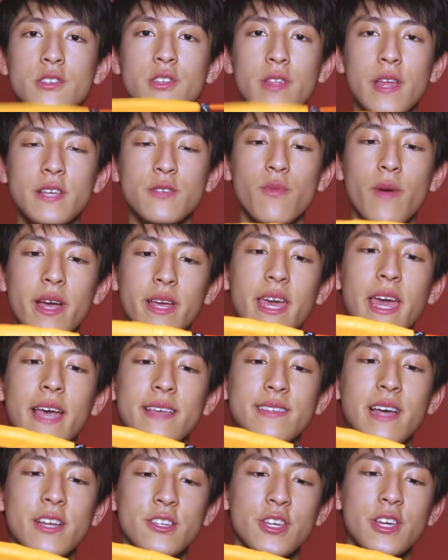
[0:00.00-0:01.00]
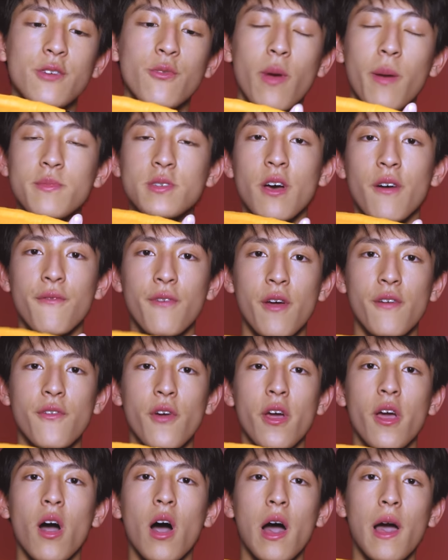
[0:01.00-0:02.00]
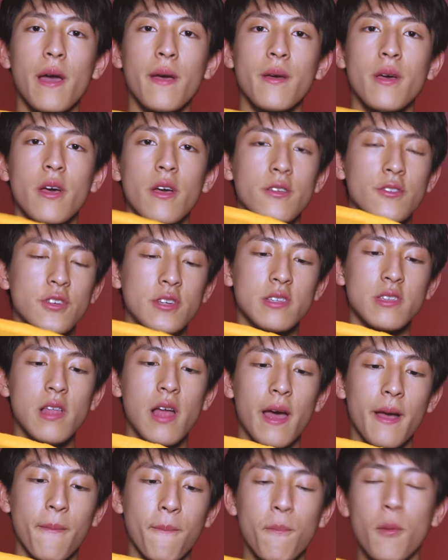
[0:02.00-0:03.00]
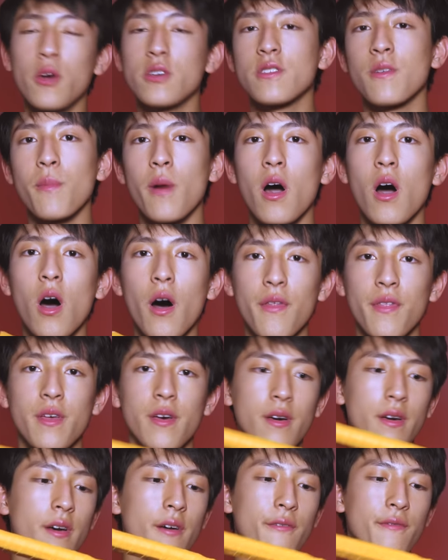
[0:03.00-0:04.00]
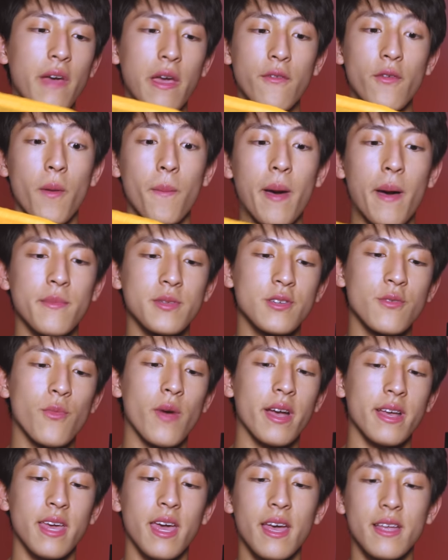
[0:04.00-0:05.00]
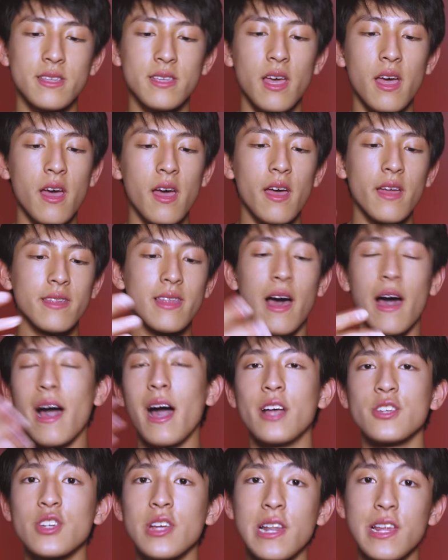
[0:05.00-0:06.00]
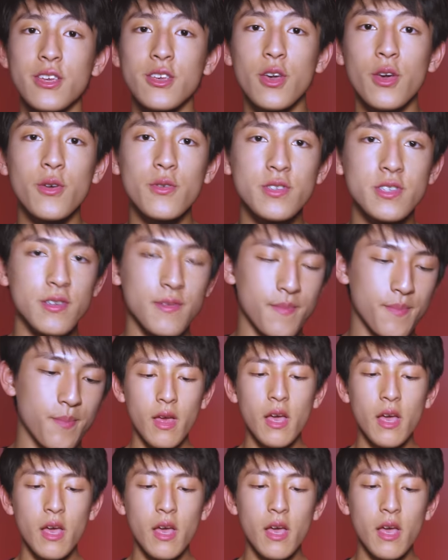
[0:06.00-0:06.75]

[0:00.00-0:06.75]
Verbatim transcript: So this racket is actually gripped up very, very high, just like most of my other favorite badminton rackets that I actually use.